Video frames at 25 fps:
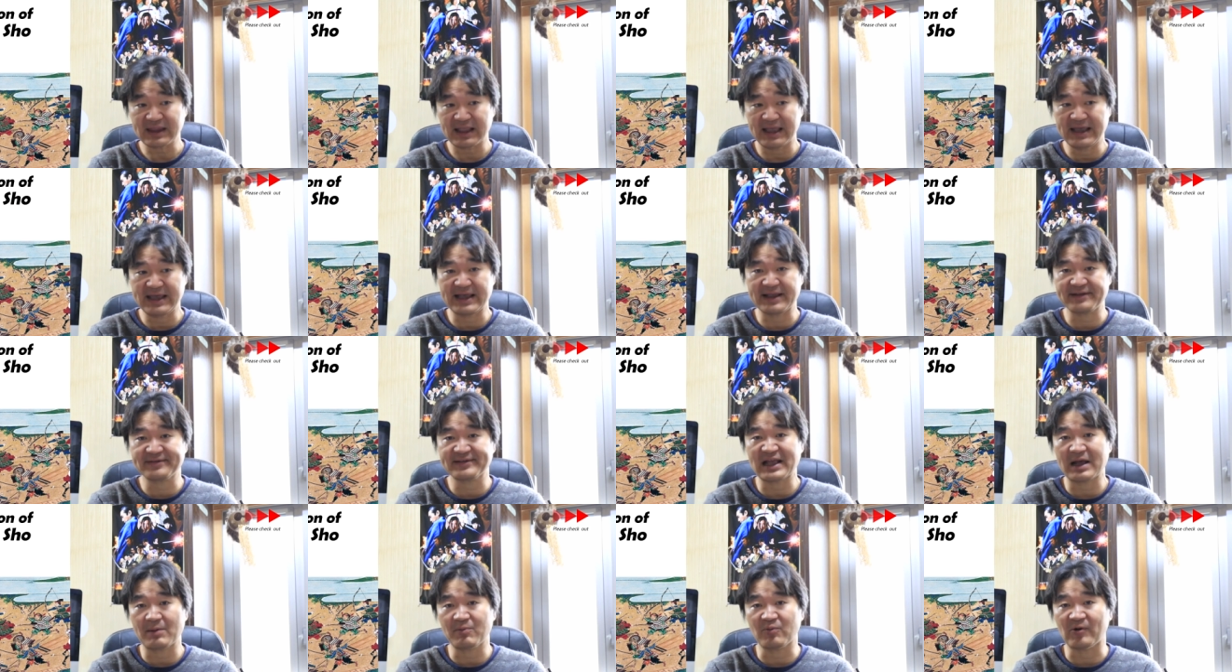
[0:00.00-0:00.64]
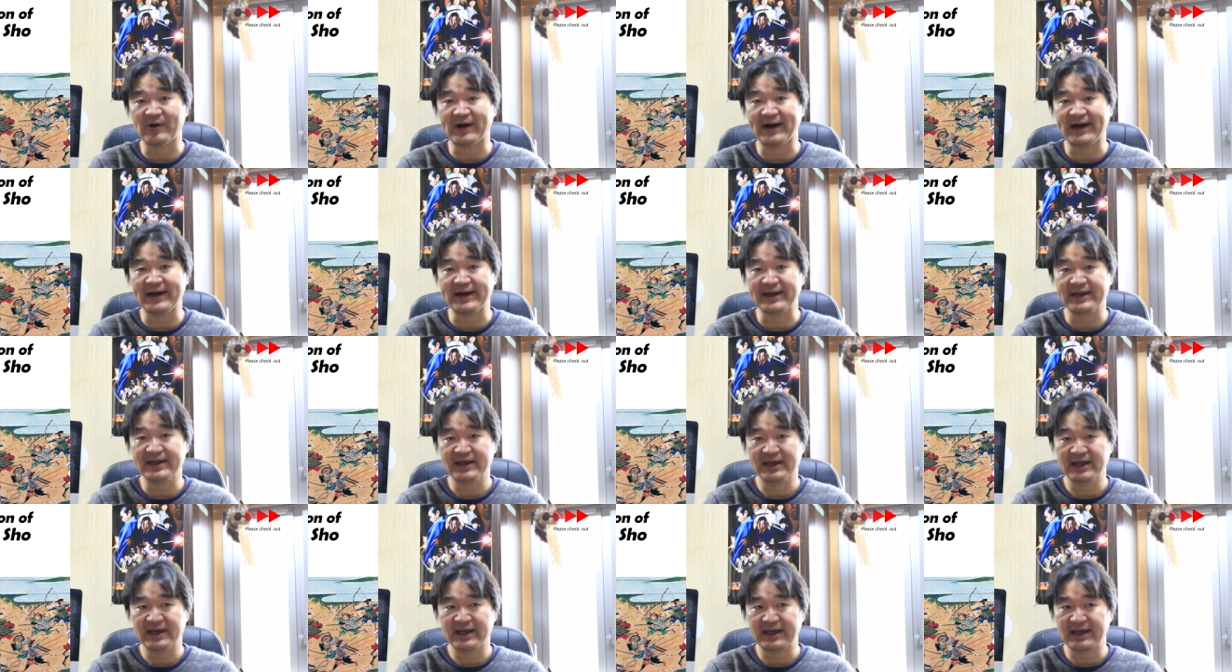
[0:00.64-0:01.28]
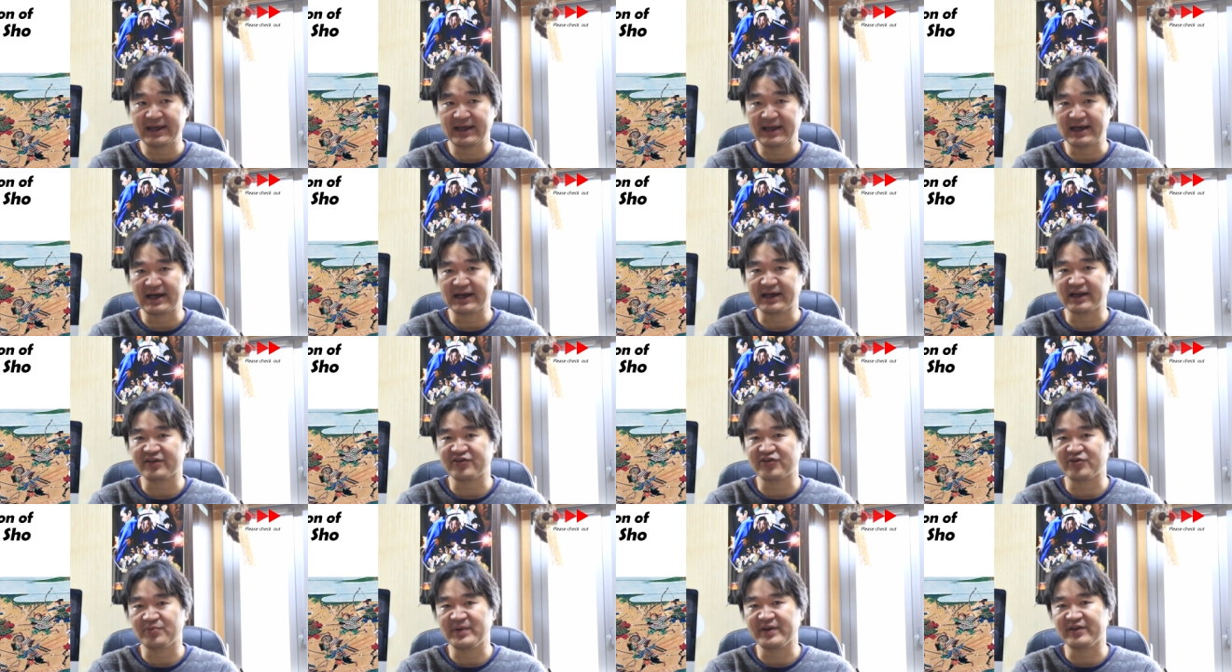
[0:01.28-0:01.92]
uh, samurai, uh,
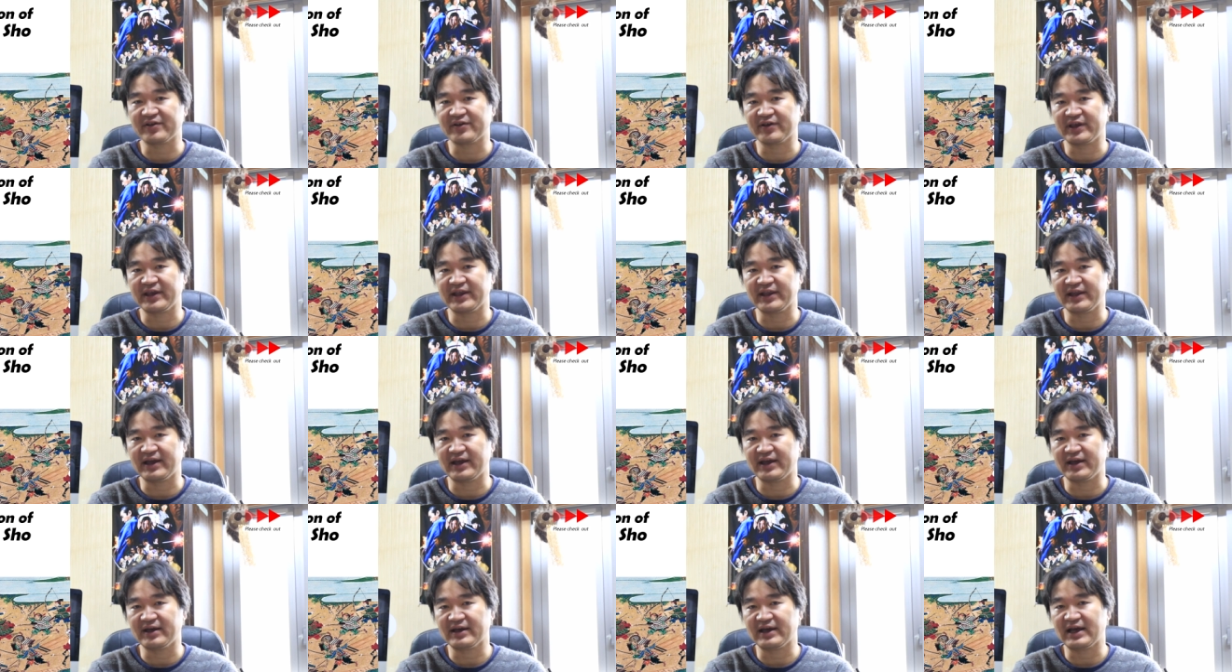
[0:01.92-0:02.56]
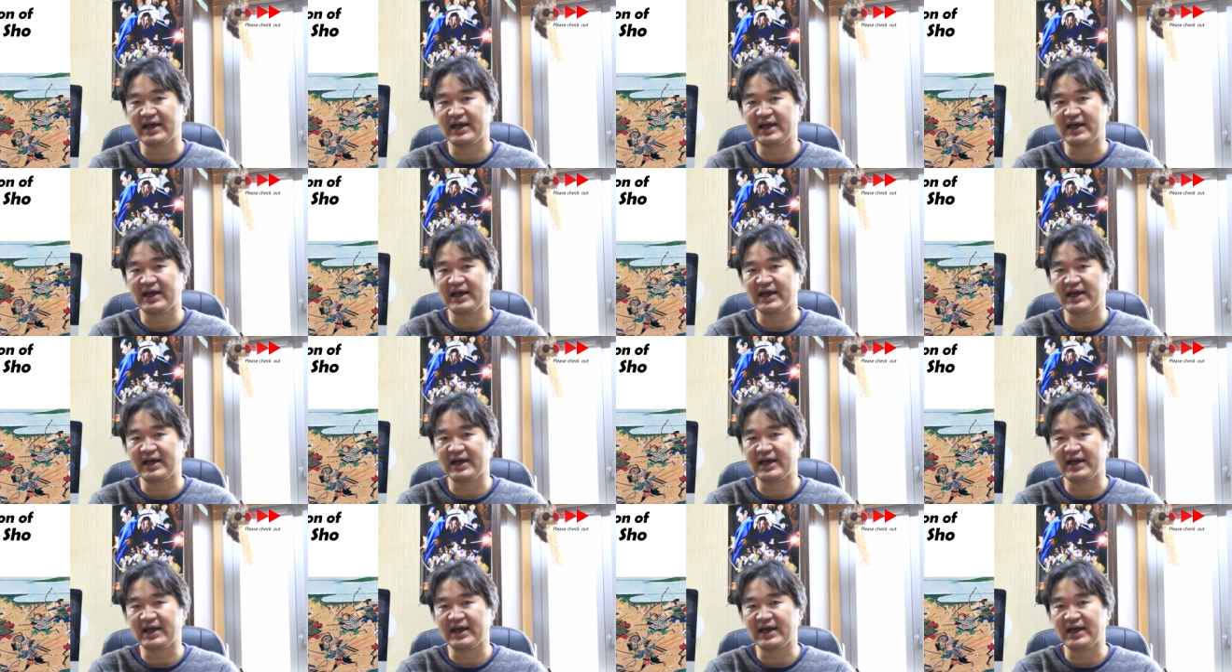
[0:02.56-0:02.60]
Akechi Mitsuhide,